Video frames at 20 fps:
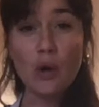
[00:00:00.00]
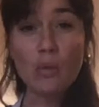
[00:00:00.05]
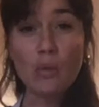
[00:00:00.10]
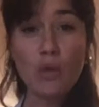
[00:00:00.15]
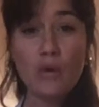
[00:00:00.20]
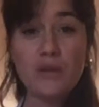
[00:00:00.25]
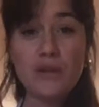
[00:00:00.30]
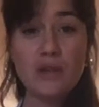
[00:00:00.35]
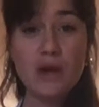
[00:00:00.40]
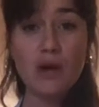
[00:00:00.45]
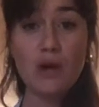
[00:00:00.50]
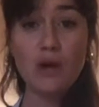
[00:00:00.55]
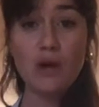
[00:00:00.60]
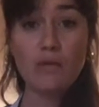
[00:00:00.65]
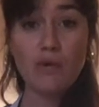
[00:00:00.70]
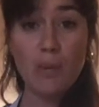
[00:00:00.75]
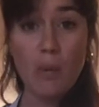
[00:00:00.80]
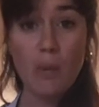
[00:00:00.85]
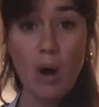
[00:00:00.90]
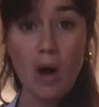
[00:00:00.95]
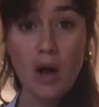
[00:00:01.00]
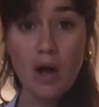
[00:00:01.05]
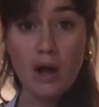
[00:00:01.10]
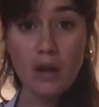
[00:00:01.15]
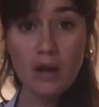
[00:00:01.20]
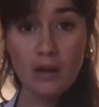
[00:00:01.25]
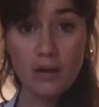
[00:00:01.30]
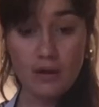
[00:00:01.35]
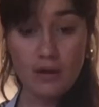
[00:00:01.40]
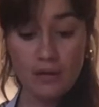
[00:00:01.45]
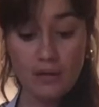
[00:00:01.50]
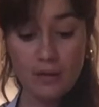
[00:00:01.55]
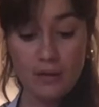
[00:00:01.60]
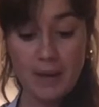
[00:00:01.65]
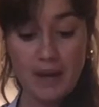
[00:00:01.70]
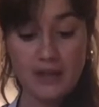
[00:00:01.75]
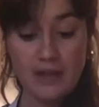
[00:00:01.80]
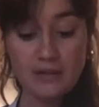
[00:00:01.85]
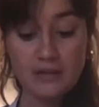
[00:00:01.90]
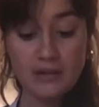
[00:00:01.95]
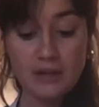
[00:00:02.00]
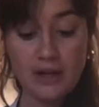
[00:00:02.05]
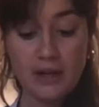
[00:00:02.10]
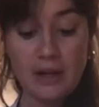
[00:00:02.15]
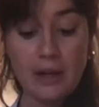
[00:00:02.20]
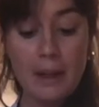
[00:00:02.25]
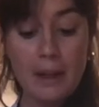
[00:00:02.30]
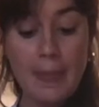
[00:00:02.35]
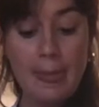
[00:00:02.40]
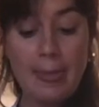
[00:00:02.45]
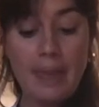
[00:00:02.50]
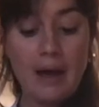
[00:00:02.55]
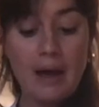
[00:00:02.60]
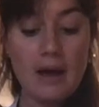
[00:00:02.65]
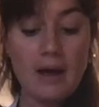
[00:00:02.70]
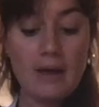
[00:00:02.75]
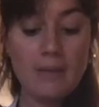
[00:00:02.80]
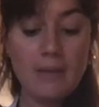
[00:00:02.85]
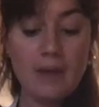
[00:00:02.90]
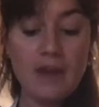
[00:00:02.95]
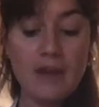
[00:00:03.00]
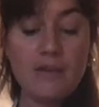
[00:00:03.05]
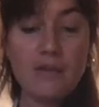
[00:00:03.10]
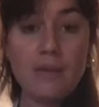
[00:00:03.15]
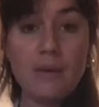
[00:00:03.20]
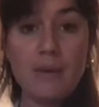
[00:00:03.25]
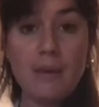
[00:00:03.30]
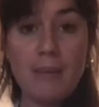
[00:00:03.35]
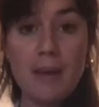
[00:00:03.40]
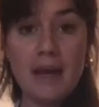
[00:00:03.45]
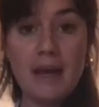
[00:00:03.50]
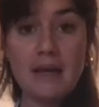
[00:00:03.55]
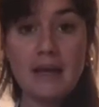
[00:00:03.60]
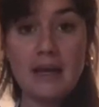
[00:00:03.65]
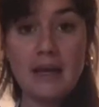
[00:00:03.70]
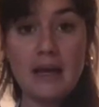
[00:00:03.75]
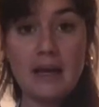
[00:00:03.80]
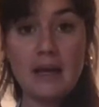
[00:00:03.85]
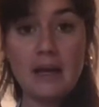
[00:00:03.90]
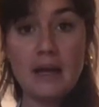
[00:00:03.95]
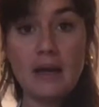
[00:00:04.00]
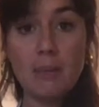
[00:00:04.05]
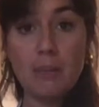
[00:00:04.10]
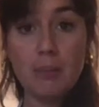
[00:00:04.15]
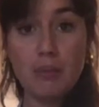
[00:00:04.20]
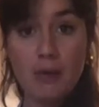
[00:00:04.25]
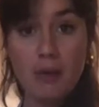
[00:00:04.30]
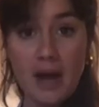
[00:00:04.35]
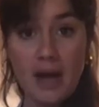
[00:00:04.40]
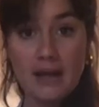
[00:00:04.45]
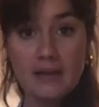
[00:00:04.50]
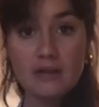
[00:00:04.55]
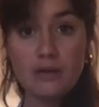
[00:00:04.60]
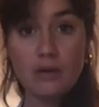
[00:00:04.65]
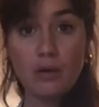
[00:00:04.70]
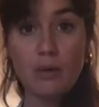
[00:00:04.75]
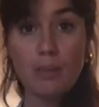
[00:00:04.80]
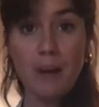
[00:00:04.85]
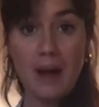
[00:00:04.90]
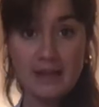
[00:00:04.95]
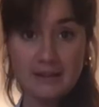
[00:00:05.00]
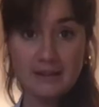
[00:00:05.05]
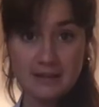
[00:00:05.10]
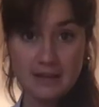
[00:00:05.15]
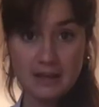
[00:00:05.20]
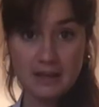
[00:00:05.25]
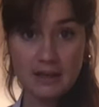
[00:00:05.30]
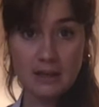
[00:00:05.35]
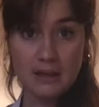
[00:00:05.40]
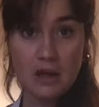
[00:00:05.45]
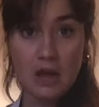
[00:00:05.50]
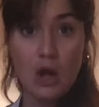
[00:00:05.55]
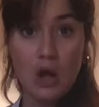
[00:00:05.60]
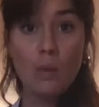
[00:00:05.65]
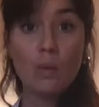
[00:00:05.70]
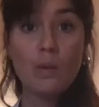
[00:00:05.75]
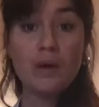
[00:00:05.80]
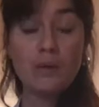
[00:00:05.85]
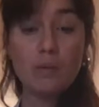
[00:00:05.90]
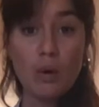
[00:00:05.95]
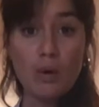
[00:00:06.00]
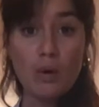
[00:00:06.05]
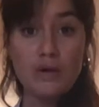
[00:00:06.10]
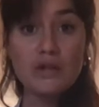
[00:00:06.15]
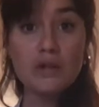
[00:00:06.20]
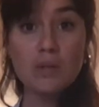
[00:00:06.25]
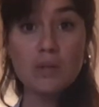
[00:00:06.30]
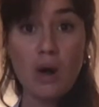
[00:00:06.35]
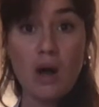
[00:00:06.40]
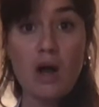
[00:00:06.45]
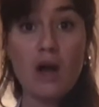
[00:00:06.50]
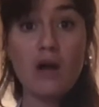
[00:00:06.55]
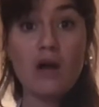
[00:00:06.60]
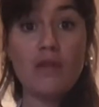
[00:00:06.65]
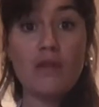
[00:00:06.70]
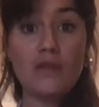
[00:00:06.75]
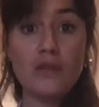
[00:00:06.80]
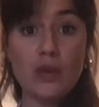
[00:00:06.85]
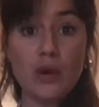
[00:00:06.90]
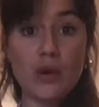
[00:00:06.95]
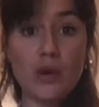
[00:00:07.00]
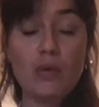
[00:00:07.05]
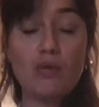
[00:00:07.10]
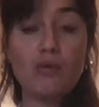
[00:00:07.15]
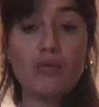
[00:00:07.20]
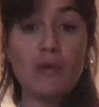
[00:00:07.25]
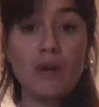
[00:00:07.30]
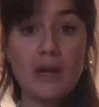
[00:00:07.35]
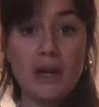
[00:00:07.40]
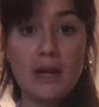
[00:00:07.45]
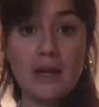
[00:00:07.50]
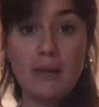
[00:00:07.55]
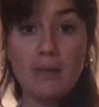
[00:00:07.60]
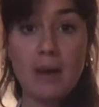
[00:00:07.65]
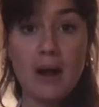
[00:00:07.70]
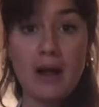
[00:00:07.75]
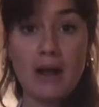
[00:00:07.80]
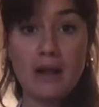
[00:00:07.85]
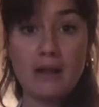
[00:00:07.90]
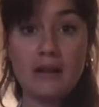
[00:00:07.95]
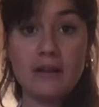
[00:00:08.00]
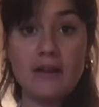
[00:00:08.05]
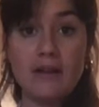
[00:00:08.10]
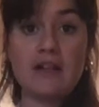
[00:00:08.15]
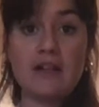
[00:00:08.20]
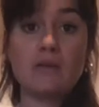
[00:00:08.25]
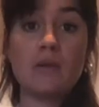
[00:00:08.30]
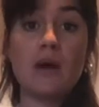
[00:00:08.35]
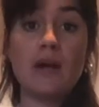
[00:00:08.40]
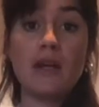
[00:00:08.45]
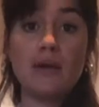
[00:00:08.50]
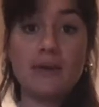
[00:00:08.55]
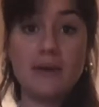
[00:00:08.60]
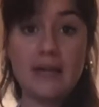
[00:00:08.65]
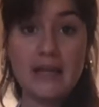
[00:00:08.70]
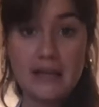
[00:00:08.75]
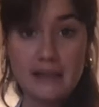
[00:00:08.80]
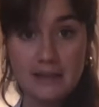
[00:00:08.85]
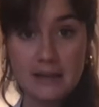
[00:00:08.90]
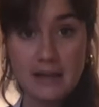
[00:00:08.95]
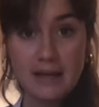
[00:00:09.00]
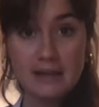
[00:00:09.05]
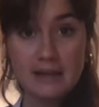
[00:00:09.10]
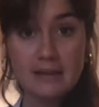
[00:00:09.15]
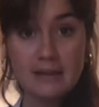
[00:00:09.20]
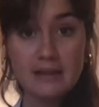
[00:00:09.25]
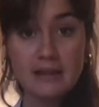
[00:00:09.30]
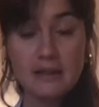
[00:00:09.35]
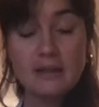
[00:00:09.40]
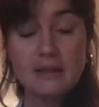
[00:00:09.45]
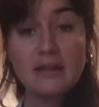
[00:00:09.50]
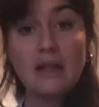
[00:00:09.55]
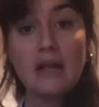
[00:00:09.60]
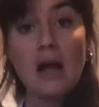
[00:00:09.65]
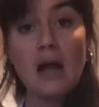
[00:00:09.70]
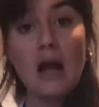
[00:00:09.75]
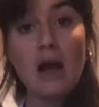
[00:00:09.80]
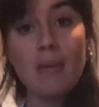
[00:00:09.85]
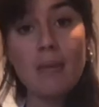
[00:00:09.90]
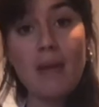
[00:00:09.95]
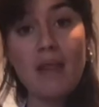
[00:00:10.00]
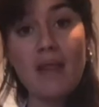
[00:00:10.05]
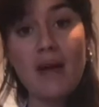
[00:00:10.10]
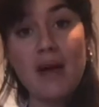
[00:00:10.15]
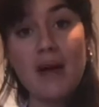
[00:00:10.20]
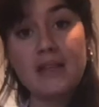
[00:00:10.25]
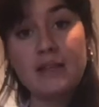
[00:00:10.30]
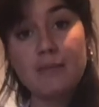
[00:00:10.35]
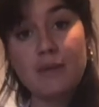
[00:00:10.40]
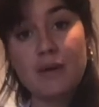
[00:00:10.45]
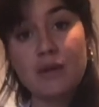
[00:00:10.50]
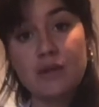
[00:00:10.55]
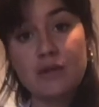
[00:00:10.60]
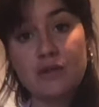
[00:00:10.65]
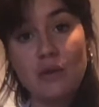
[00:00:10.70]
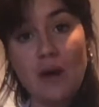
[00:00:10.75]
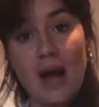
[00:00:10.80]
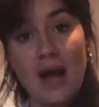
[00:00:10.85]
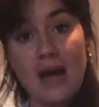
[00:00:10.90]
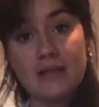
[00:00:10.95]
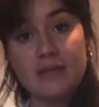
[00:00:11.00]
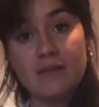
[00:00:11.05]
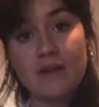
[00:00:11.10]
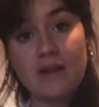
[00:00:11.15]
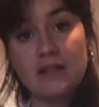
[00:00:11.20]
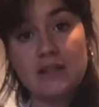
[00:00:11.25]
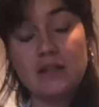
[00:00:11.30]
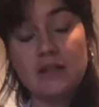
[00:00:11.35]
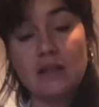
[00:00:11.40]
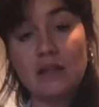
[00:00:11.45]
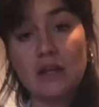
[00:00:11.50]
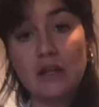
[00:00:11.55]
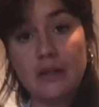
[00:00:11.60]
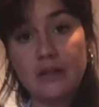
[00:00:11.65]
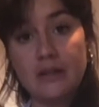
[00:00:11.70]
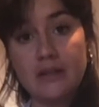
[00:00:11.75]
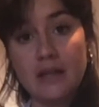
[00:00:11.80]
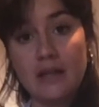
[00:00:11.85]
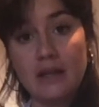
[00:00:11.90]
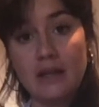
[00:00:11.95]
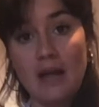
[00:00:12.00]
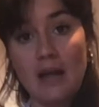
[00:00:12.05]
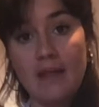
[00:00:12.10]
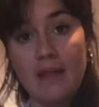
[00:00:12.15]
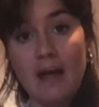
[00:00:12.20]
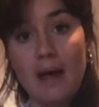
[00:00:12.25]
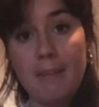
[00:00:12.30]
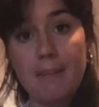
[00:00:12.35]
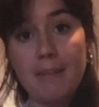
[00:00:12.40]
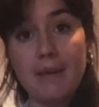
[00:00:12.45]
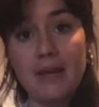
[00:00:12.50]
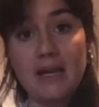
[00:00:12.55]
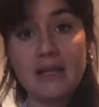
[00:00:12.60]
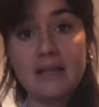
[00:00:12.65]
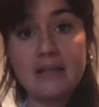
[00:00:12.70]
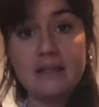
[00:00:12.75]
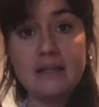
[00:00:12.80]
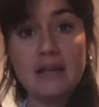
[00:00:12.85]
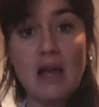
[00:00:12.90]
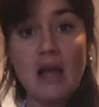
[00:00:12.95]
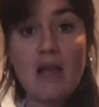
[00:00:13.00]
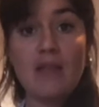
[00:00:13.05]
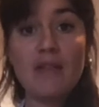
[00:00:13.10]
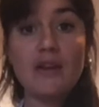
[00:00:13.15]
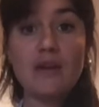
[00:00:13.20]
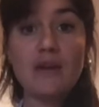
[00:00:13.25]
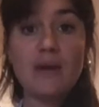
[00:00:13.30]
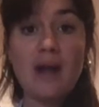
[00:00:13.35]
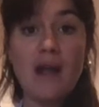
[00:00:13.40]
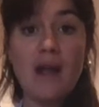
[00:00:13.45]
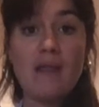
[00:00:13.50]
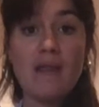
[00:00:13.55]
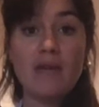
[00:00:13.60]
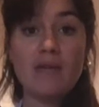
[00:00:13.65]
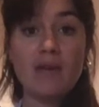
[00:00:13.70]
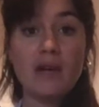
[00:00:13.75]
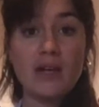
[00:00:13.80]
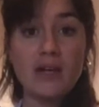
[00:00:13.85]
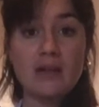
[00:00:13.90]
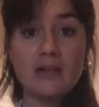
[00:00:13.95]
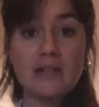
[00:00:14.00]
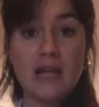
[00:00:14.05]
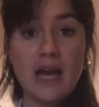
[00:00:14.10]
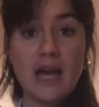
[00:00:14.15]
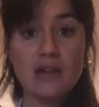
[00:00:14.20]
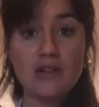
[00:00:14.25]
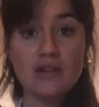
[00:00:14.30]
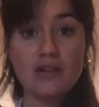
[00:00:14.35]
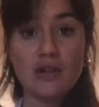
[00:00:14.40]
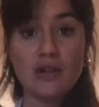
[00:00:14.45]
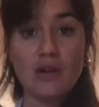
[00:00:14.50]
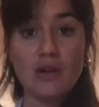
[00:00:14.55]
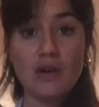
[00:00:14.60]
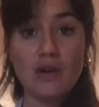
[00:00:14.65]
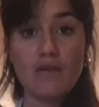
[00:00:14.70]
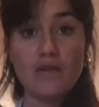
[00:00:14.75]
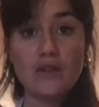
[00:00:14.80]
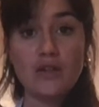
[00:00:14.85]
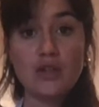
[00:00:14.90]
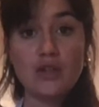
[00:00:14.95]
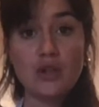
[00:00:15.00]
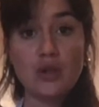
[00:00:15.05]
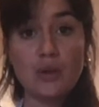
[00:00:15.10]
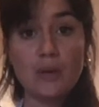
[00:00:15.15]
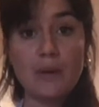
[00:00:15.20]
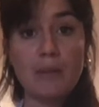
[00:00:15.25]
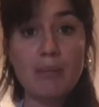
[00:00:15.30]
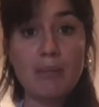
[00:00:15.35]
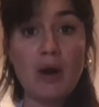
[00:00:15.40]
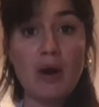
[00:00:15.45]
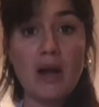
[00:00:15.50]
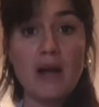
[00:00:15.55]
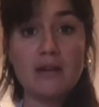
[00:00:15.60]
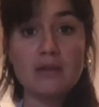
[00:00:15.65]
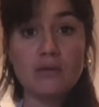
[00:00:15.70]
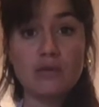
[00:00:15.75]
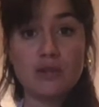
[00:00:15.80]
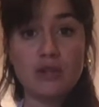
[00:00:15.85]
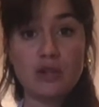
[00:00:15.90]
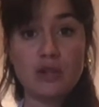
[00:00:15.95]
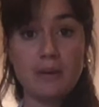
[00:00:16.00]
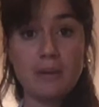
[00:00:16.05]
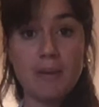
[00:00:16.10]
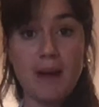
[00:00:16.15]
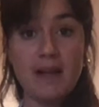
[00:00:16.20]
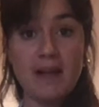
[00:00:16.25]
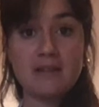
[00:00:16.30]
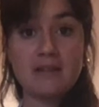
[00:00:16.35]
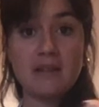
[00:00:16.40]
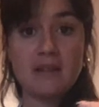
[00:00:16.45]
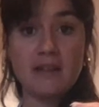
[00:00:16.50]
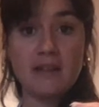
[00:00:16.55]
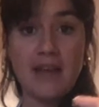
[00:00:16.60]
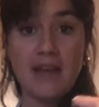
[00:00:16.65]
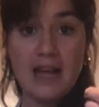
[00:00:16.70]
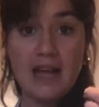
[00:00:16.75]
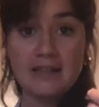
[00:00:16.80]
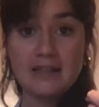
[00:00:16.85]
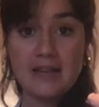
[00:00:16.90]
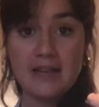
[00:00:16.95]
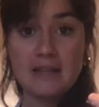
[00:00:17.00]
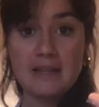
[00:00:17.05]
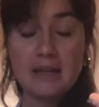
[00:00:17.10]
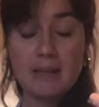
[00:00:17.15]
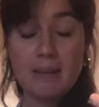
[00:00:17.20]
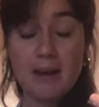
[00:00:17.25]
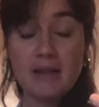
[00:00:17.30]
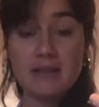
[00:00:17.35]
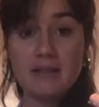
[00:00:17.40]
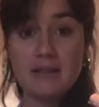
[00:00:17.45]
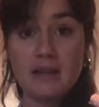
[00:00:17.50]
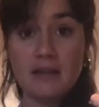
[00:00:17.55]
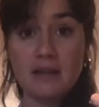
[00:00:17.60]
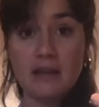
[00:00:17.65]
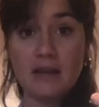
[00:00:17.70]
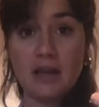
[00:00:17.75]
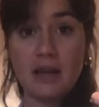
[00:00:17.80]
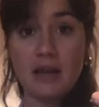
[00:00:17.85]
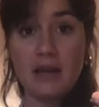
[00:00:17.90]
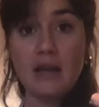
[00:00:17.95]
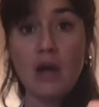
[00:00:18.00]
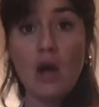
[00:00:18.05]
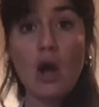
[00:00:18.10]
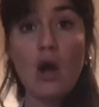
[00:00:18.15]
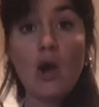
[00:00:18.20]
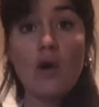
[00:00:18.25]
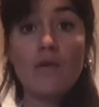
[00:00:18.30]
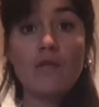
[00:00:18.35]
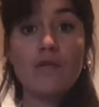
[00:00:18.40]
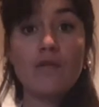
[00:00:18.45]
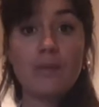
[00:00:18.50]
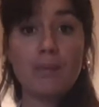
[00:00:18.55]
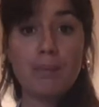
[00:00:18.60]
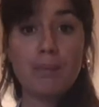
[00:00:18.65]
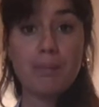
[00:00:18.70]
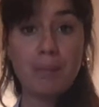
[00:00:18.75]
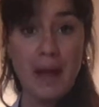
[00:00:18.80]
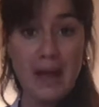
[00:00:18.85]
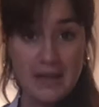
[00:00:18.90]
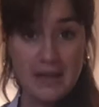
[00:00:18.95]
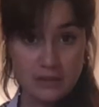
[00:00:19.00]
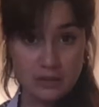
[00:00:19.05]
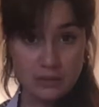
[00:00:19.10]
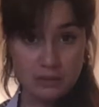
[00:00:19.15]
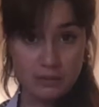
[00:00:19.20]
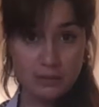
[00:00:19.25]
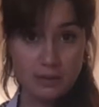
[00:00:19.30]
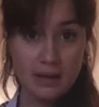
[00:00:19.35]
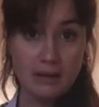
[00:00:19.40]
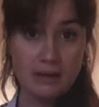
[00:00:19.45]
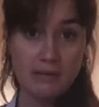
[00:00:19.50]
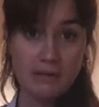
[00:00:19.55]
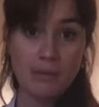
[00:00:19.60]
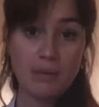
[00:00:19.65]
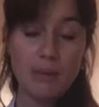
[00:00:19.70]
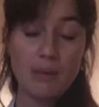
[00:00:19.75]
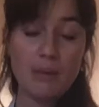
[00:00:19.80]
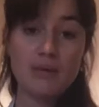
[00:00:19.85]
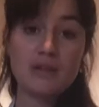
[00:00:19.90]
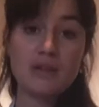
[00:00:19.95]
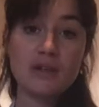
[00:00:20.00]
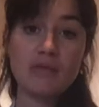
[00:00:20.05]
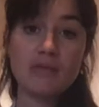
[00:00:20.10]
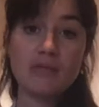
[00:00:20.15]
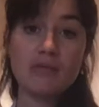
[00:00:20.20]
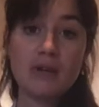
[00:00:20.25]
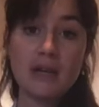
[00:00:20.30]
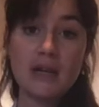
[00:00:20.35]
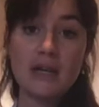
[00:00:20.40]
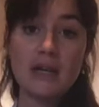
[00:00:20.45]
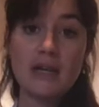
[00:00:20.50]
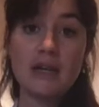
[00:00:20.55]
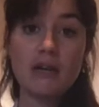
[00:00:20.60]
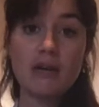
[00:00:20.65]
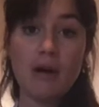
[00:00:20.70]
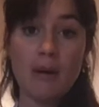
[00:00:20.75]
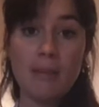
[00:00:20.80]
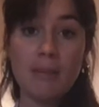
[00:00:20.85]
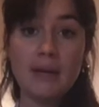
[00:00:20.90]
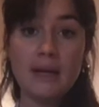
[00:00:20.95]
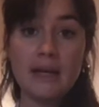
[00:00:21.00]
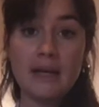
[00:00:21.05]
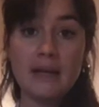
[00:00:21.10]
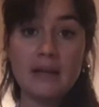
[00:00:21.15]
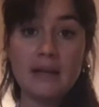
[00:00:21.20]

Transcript: want to overwork the pastry. If we were making bread or pasta, we'd want to work the dough really well, and that's why you need it. And that is because you're activating the gluten, and that means that you get that really good texture of a chewy bread or chewy pasta, the al dente pasta, okay? For pastry, we want it really crumbly.